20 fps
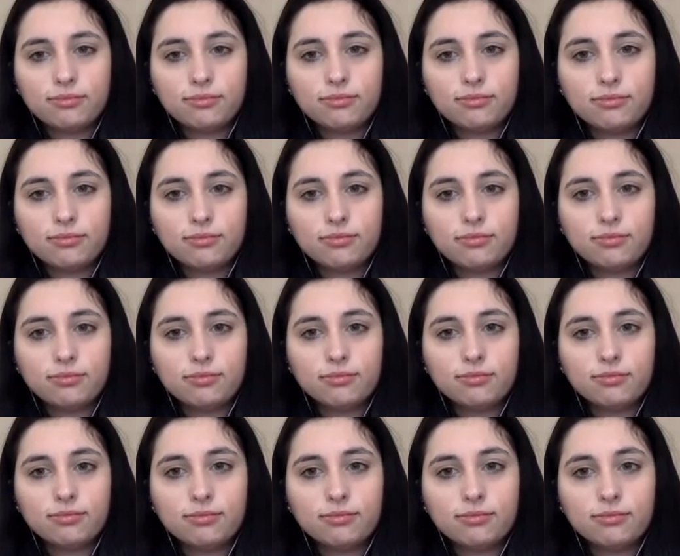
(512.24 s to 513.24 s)

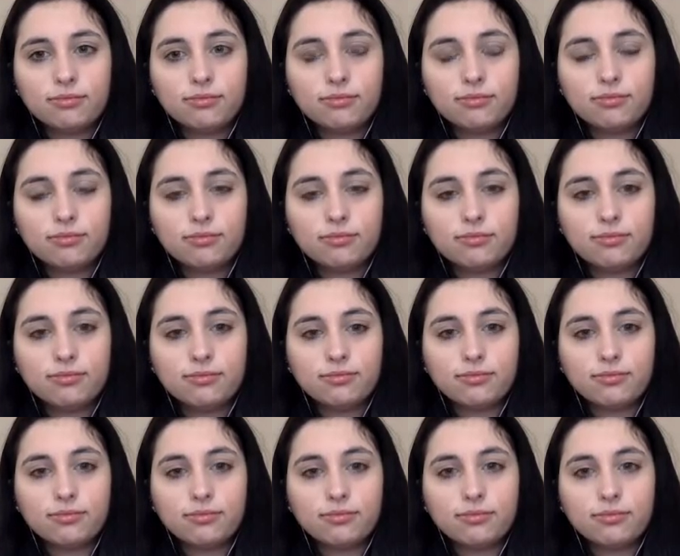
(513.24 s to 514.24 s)

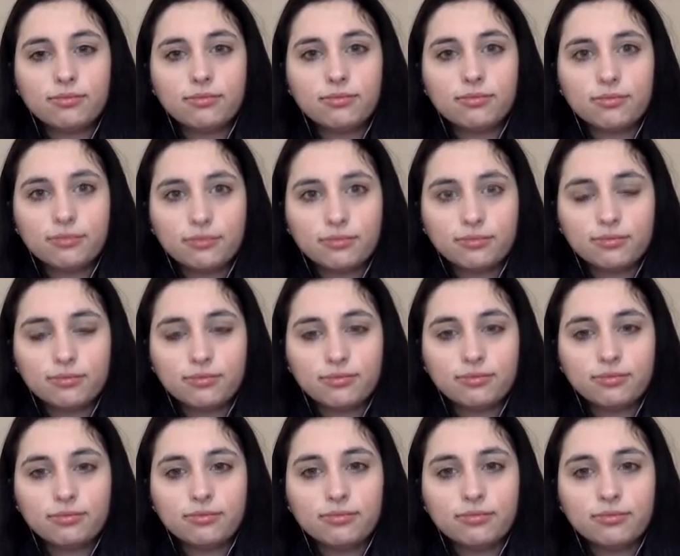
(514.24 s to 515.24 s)

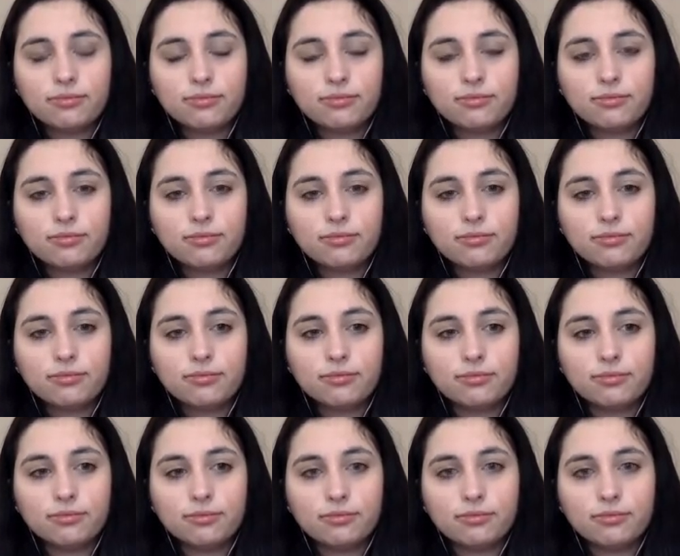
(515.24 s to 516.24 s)

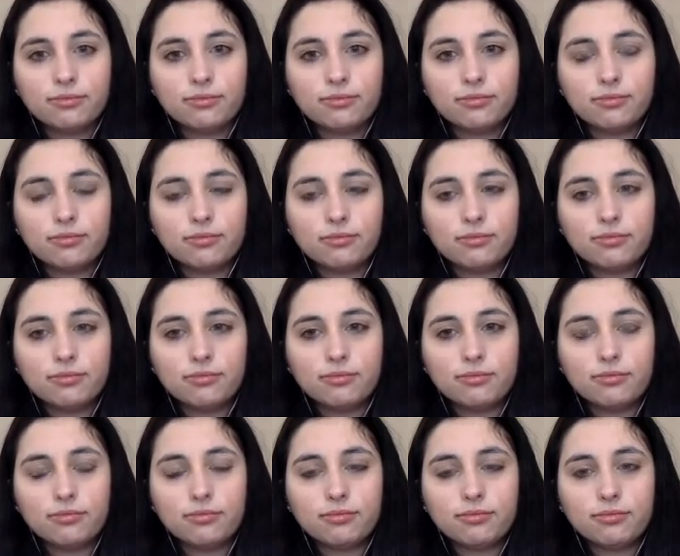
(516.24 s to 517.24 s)

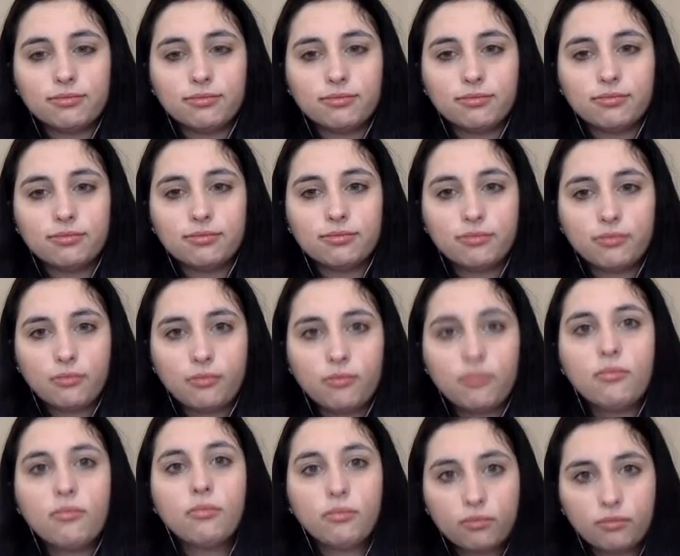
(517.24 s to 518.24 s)

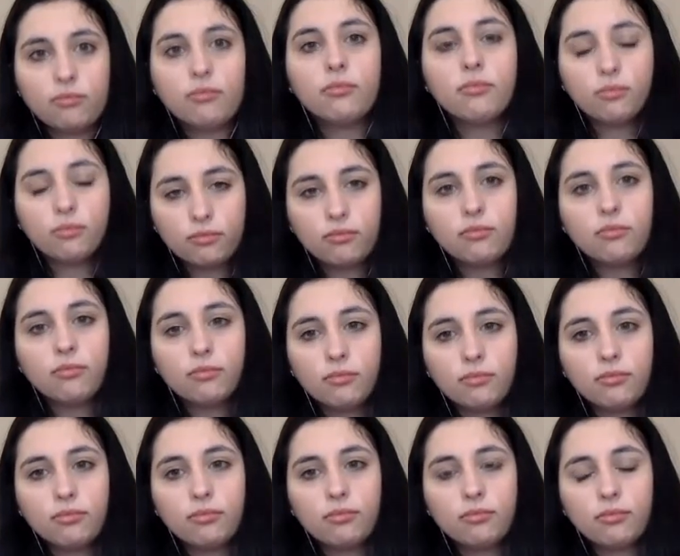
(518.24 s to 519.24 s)

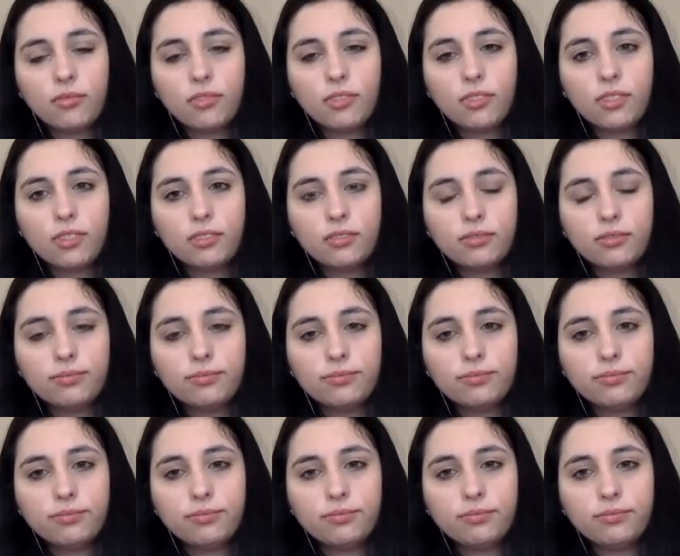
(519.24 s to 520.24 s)
No words are spoken by the person on screen.